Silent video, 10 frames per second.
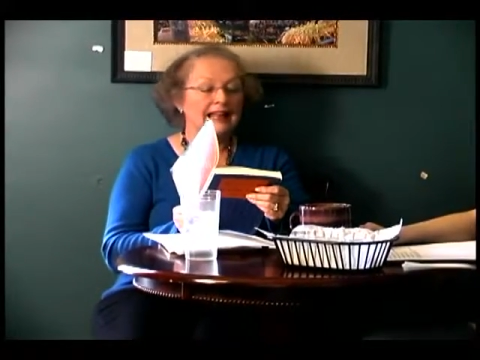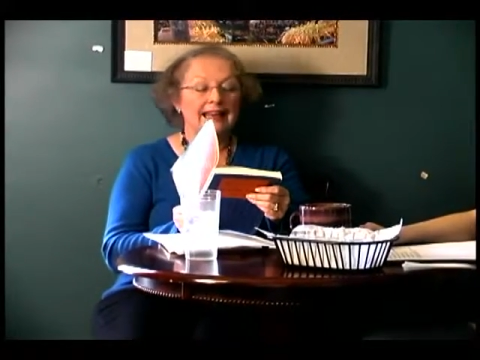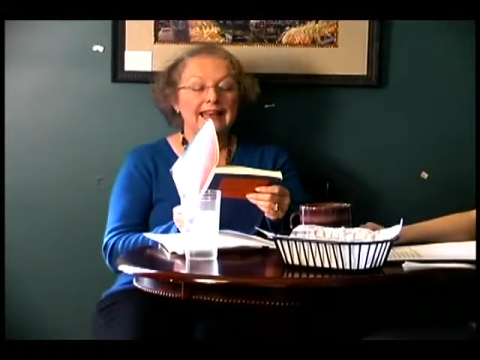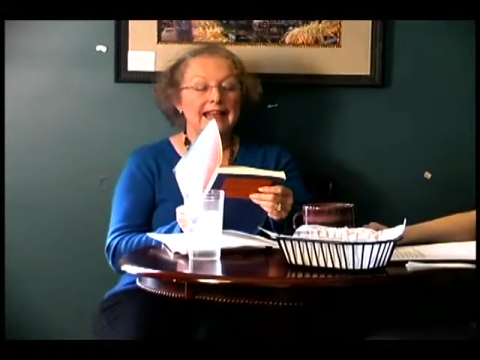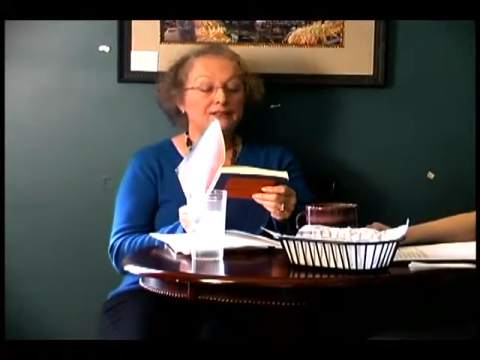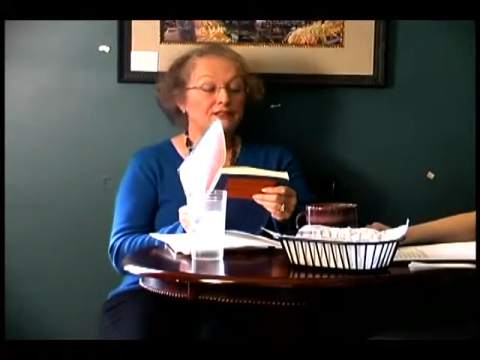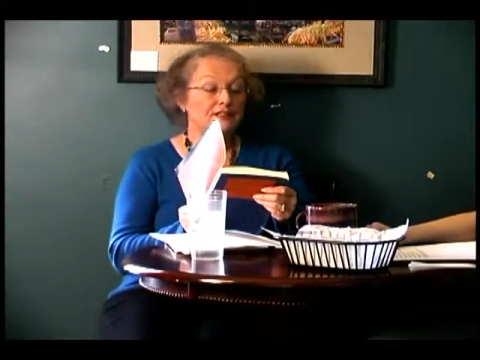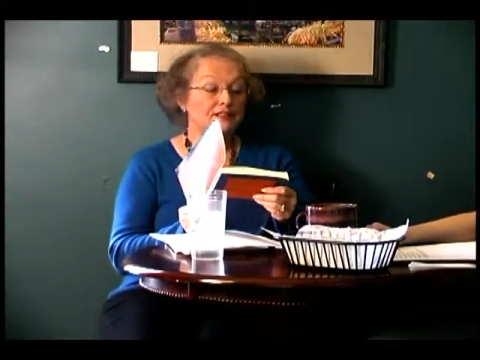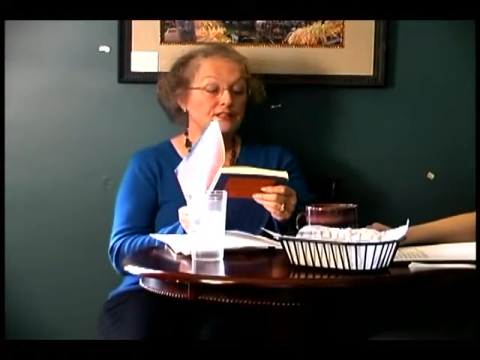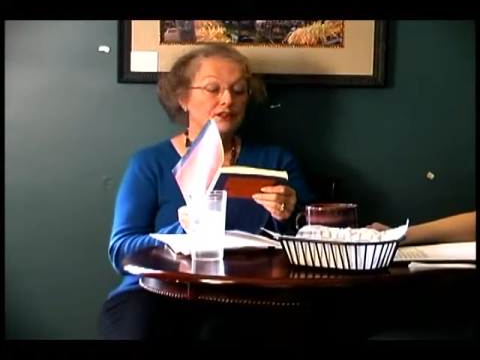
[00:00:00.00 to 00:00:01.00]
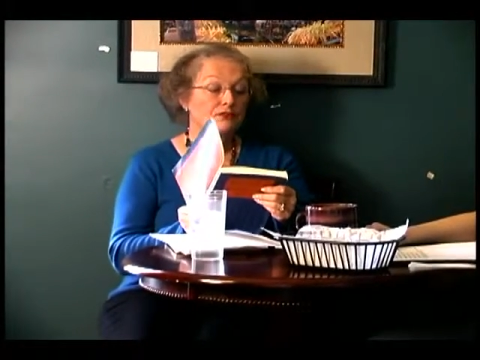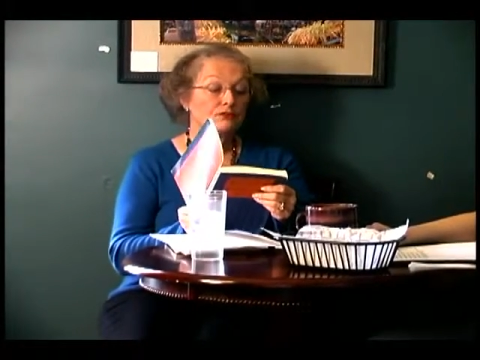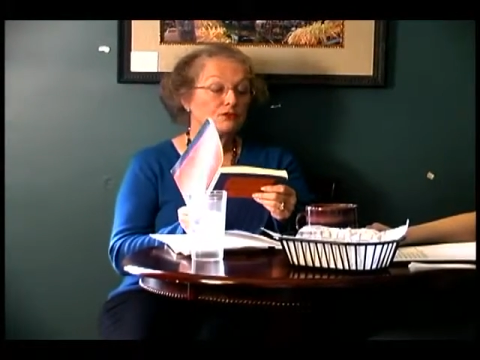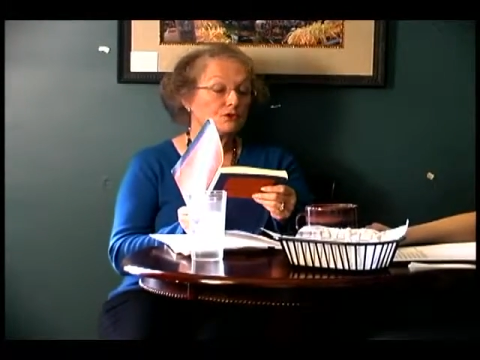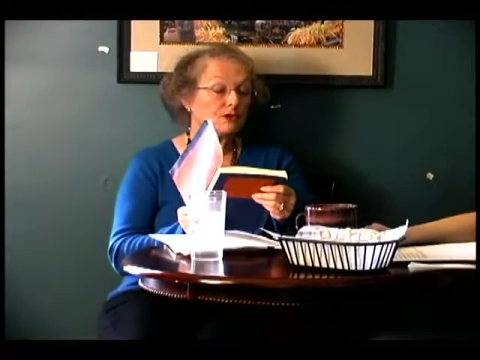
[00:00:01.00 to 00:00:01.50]
And heavens
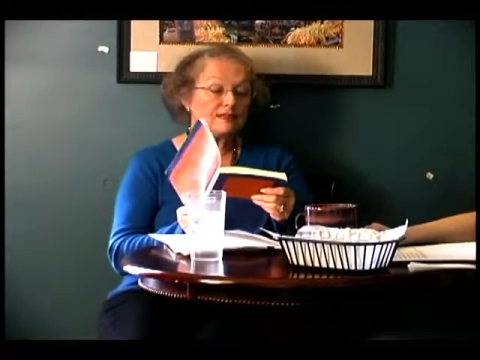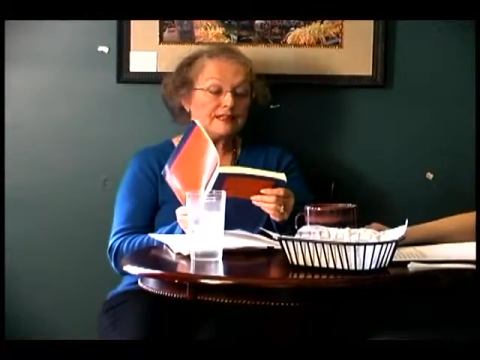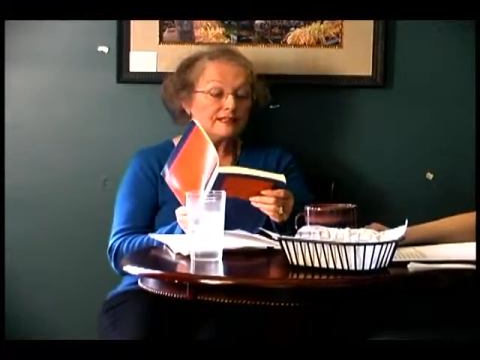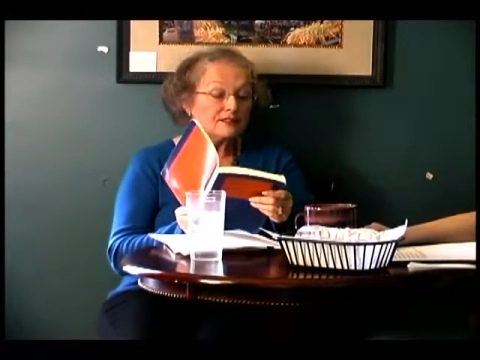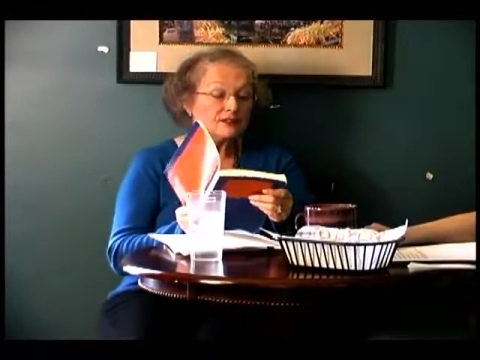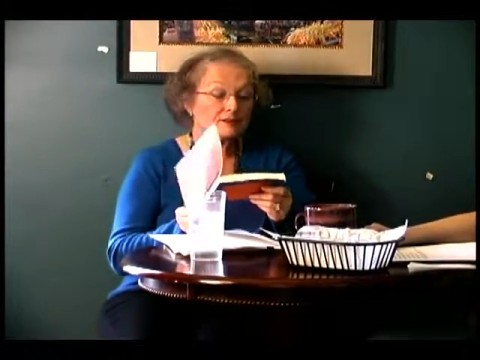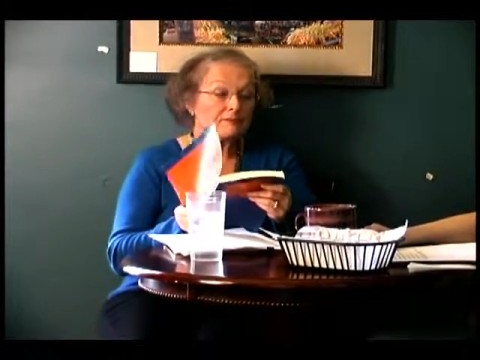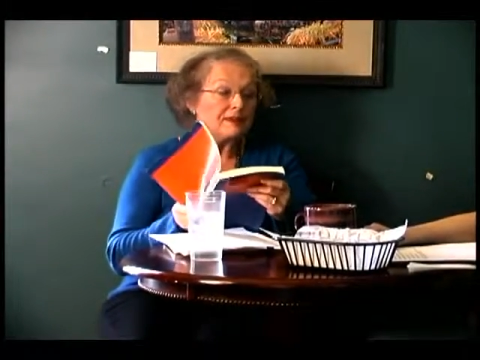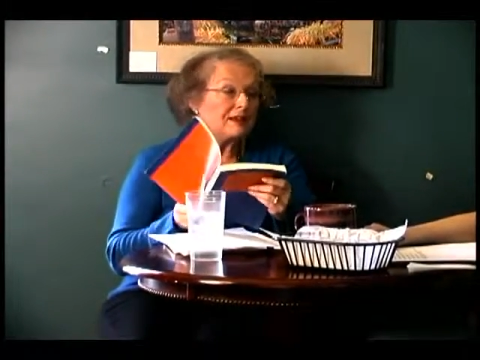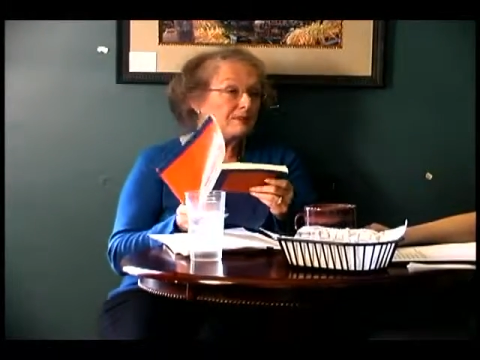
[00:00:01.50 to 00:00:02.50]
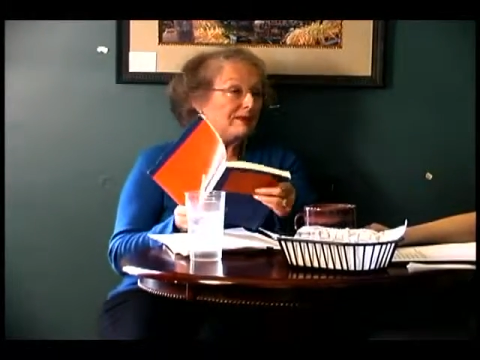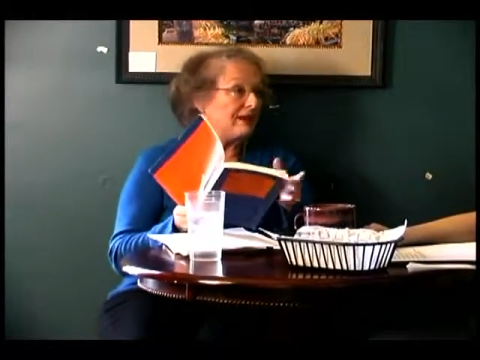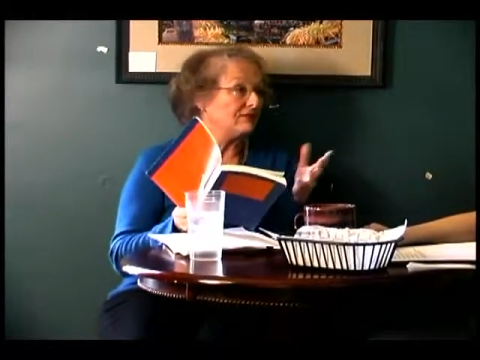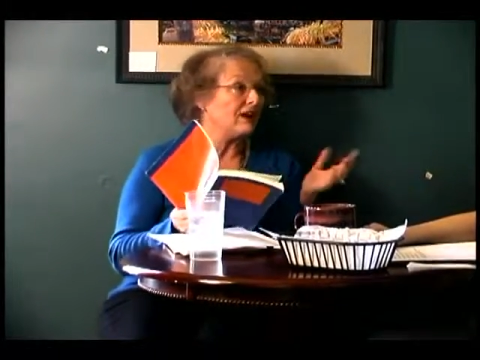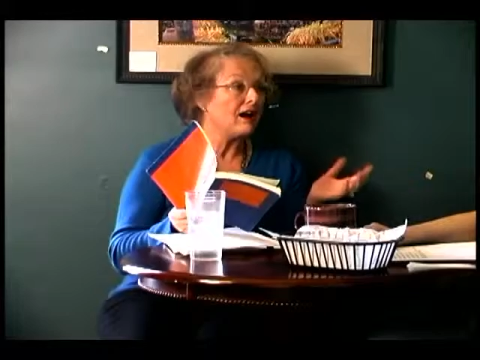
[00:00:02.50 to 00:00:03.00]
knows, this could be
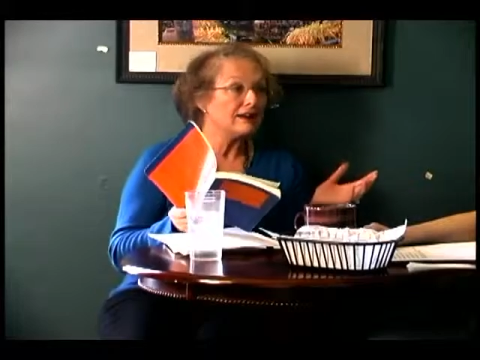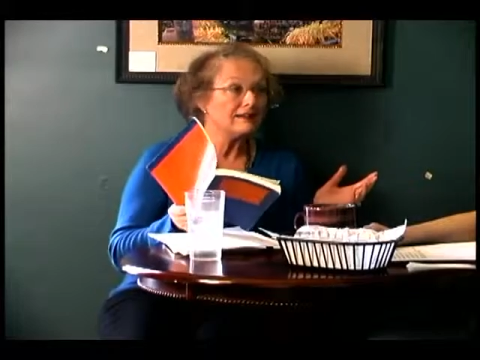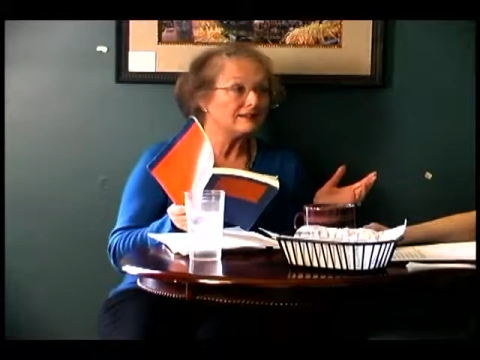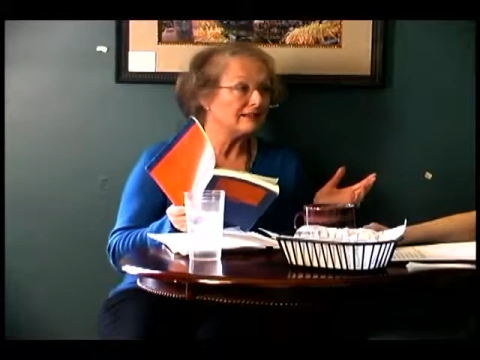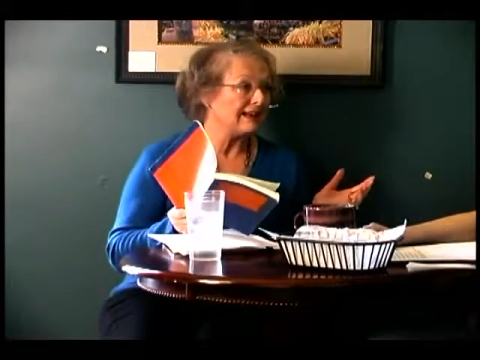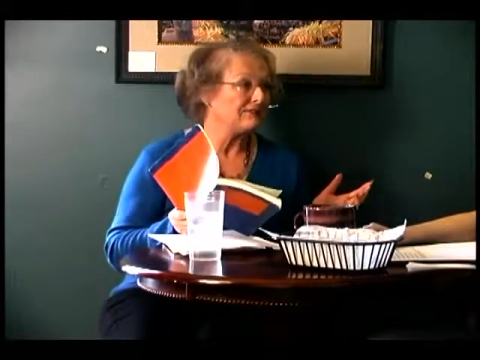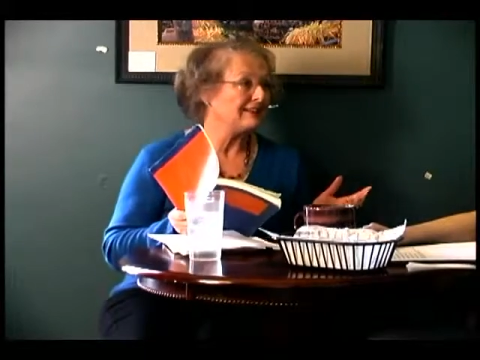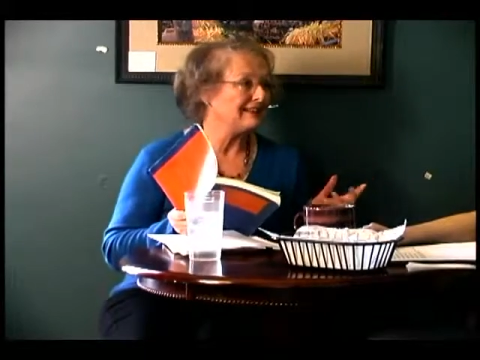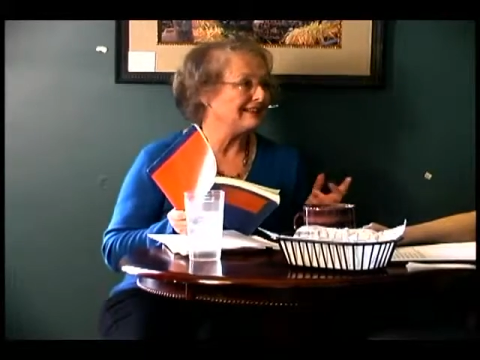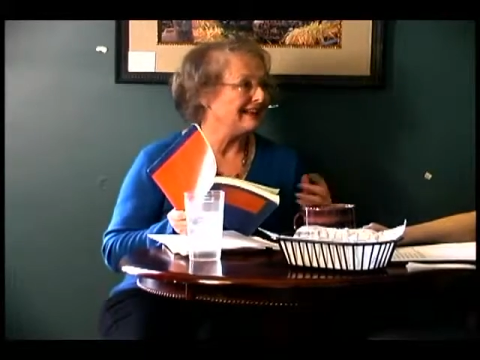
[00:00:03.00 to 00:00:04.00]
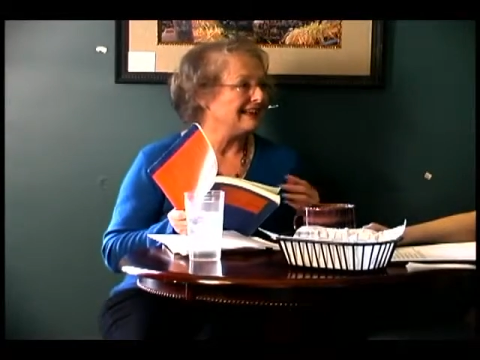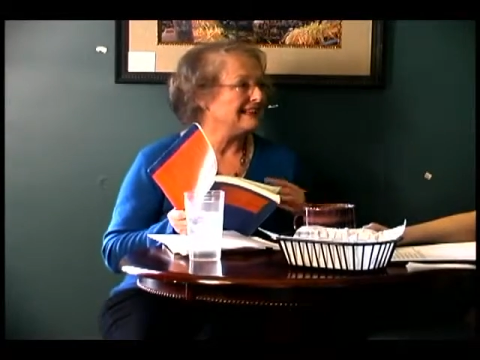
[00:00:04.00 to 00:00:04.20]
about 9/11.